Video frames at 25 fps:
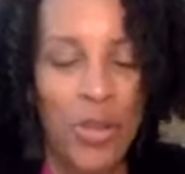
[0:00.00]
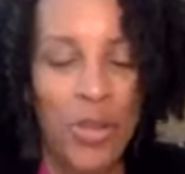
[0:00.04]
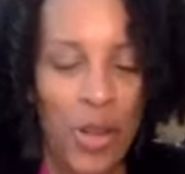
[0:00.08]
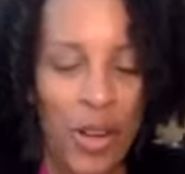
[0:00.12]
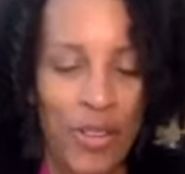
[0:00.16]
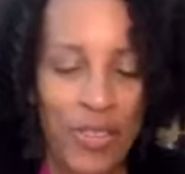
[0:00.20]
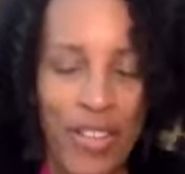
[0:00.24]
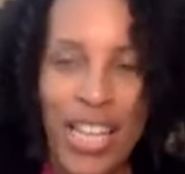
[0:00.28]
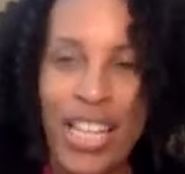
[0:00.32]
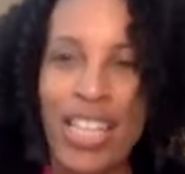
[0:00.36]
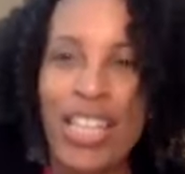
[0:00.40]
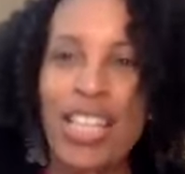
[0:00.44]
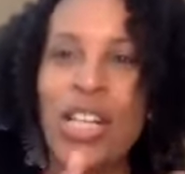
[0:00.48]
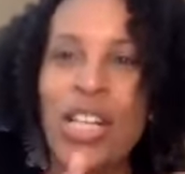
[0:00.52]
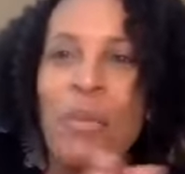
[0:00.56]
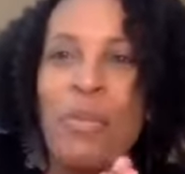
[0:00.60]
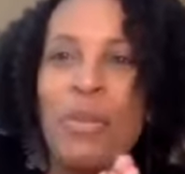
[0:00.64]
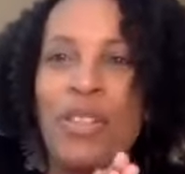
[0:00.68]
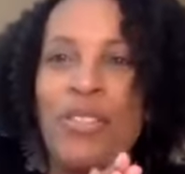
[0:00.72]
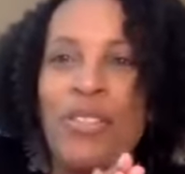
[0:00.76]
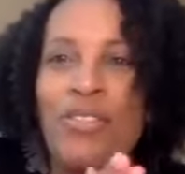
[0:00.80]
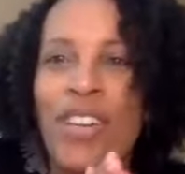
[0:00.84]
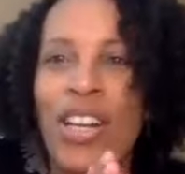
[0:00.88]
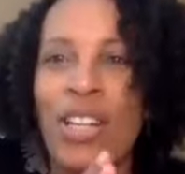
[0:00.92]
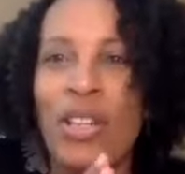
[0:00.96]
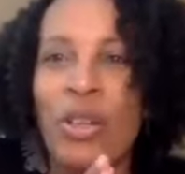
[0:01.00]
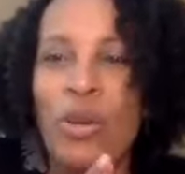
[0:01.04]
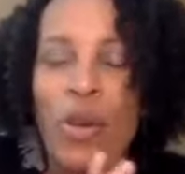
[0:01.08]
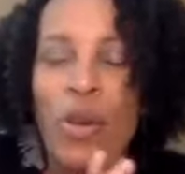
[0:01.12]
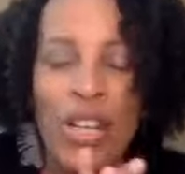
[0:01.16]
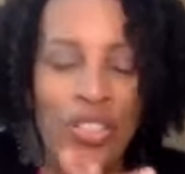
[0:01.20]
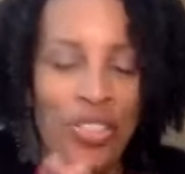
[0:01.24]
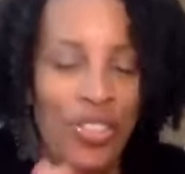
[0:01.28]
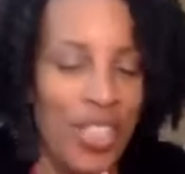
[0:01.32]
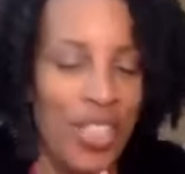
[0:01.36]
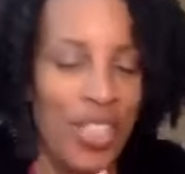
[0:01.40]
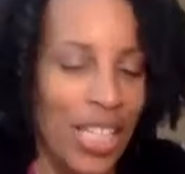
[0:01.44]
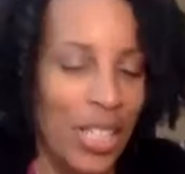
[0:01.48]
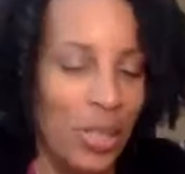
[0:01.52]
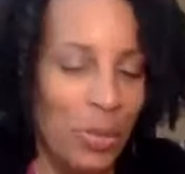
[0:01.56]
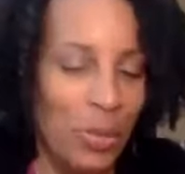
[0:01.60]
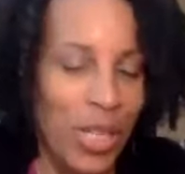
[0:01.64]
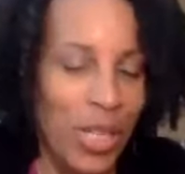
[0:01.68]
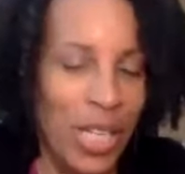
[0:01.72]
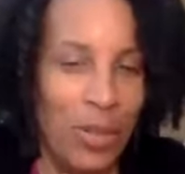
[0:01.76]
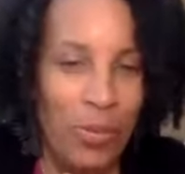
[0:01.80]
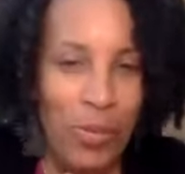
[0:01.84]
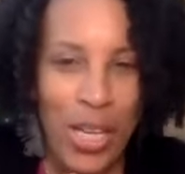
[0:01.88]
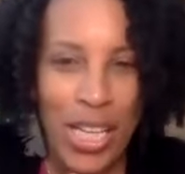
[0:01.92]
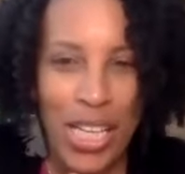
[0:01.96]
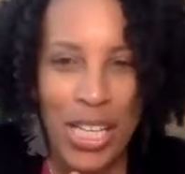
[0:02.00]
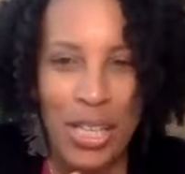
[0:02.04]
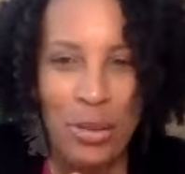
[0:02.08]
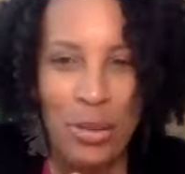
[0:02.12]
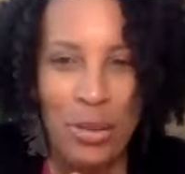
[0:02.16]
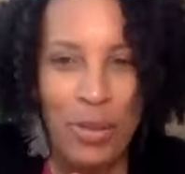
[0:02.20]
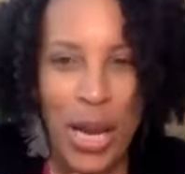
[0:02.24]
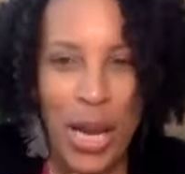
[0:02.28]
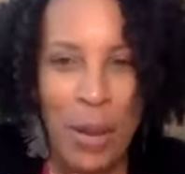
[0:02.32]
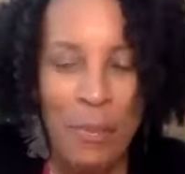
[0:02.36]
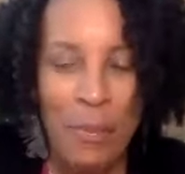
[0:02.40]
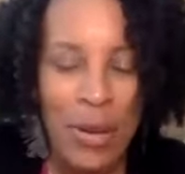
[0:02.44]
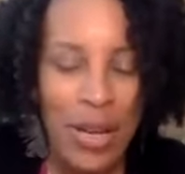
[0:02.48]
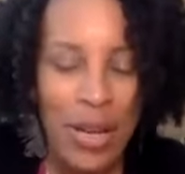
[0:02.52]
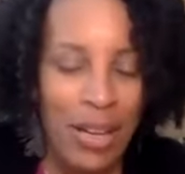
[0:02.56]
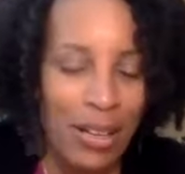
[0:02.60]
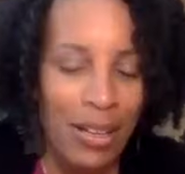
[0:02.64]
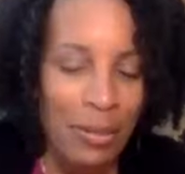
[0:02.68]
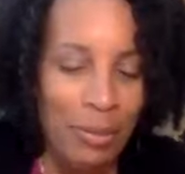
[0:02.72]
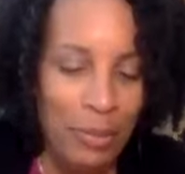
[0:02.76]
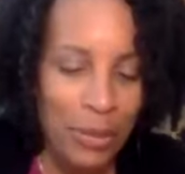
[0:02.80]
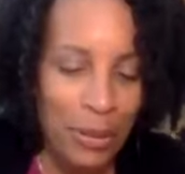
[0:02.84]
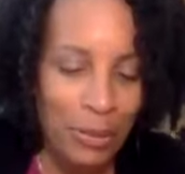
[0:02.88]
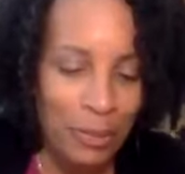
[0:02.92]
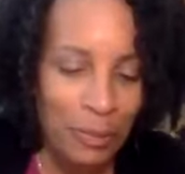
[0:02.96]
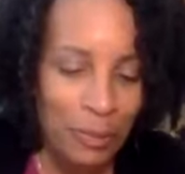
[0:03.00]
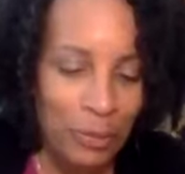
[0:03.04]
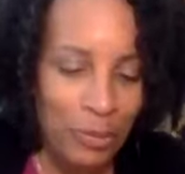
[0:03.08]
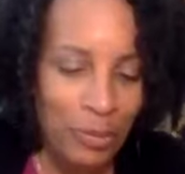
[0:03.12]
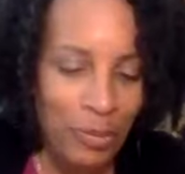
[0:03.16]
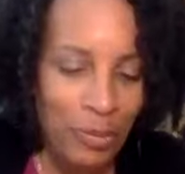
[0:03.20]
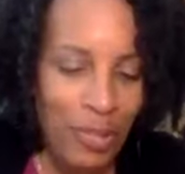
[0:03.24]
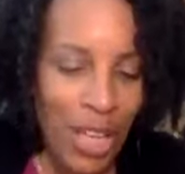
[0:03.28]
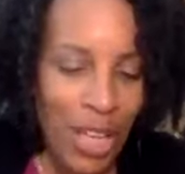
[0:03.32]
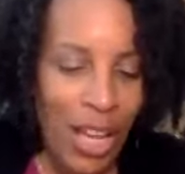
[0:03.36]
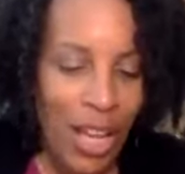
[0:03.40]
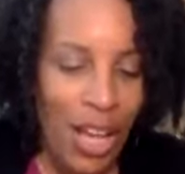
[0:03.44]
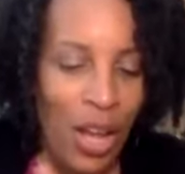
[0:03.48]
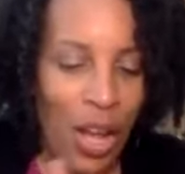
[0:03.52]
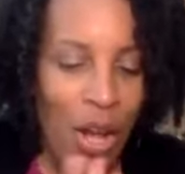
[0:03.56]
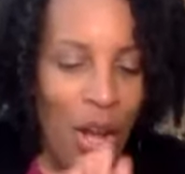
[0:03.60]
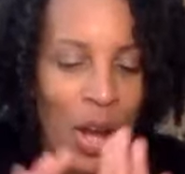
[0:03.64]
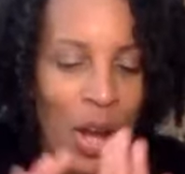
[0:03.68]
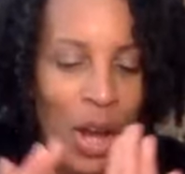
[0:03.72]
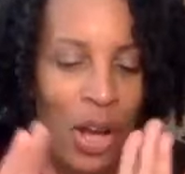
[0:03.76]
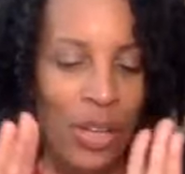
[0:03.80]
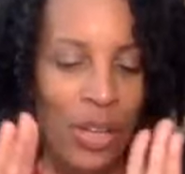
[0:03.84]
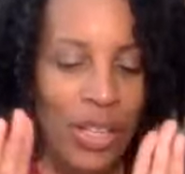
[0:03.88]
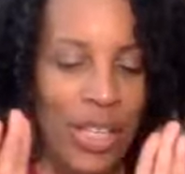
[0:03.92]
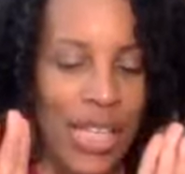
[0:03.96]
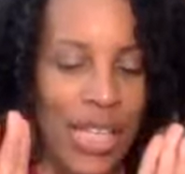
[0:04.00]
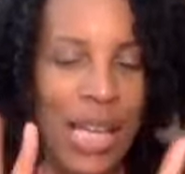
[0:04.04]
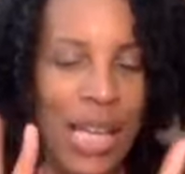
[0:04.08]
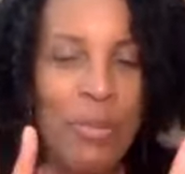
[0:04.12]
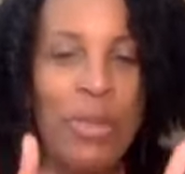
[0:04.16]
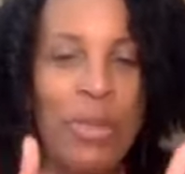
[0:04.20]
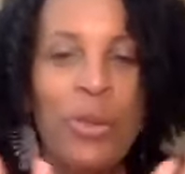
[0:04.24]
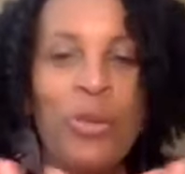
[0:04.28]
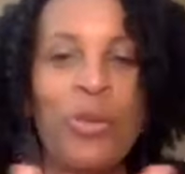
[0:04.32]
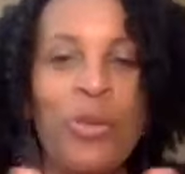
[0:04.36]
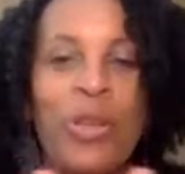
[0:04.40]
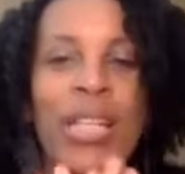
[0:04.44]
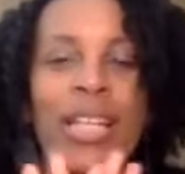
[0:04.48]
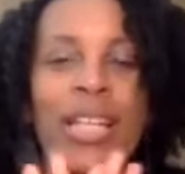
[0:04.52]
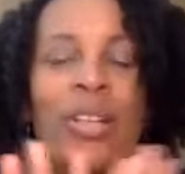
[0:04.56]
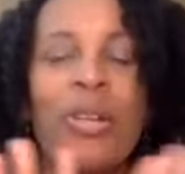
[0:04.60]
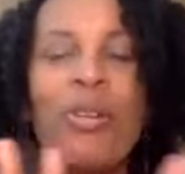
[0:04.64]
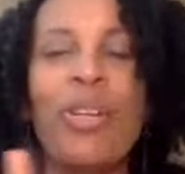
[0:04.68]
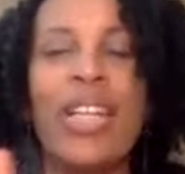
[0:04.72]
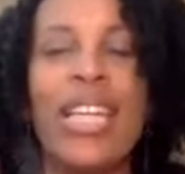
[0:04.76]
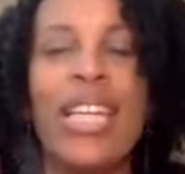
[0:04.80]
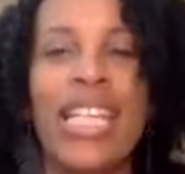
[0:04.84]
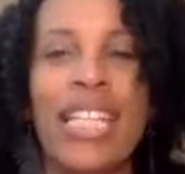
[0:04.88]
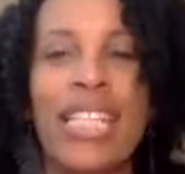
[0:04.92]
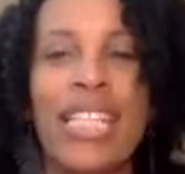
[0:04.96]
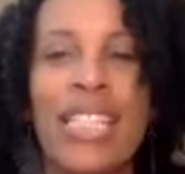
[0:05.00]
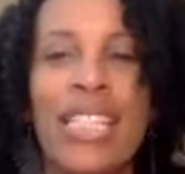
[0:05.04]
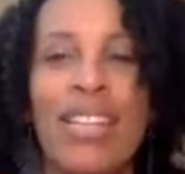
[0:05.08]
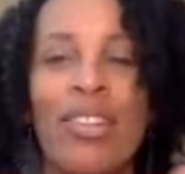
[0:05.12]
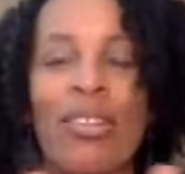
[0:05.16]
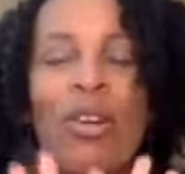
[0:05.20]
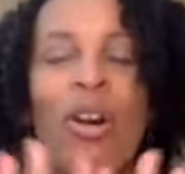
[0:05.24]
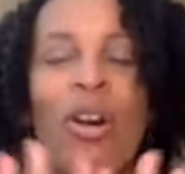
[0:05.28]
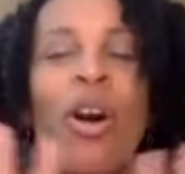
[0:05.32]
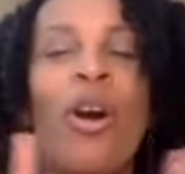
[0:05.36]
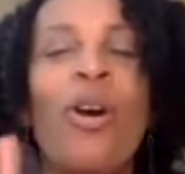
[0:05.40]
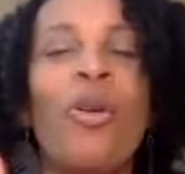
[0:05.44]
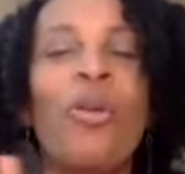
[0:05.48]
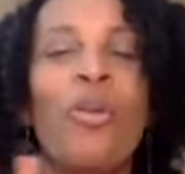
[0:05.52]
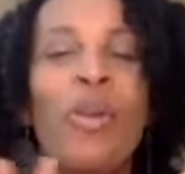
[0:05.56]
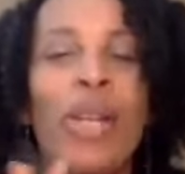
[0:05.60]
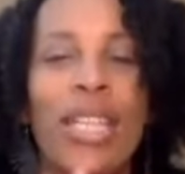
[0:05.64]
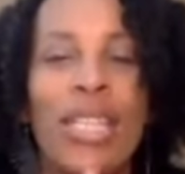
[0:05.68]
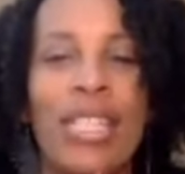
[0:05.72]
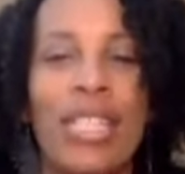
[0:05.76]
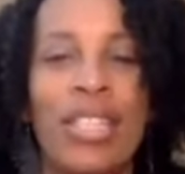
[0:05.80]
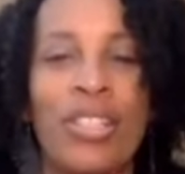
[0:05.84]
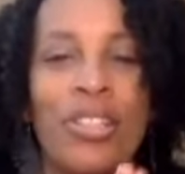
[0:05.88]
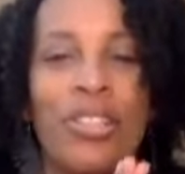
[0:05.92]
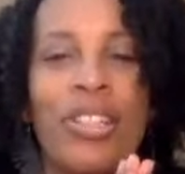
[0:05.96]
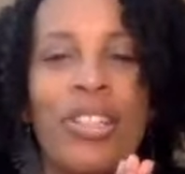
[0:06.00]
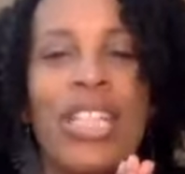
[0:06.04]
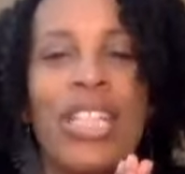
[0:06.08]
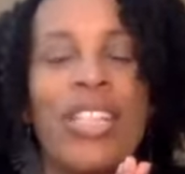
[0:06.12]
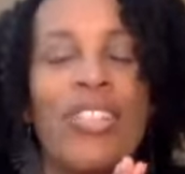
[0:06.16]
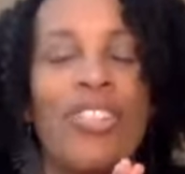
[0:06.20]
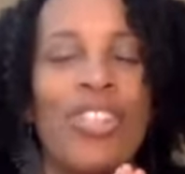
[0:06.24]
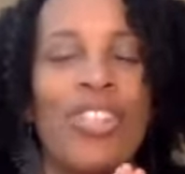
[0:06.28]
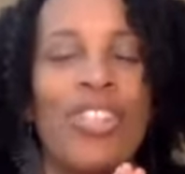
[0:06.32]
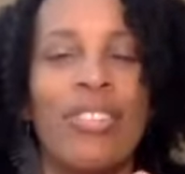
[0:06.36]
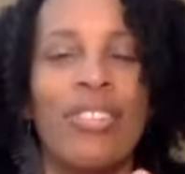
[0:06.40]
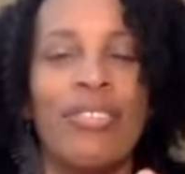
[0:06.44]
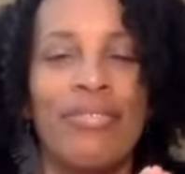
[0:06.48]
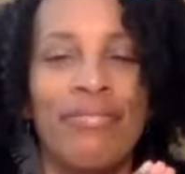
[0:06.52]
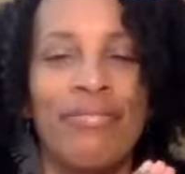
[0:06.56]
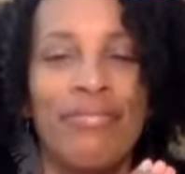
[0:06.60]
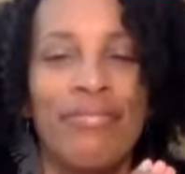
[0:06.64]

So I've got a couple of fun questions as we get ready to wrap up. Name three ingredients that are always in your kitchen.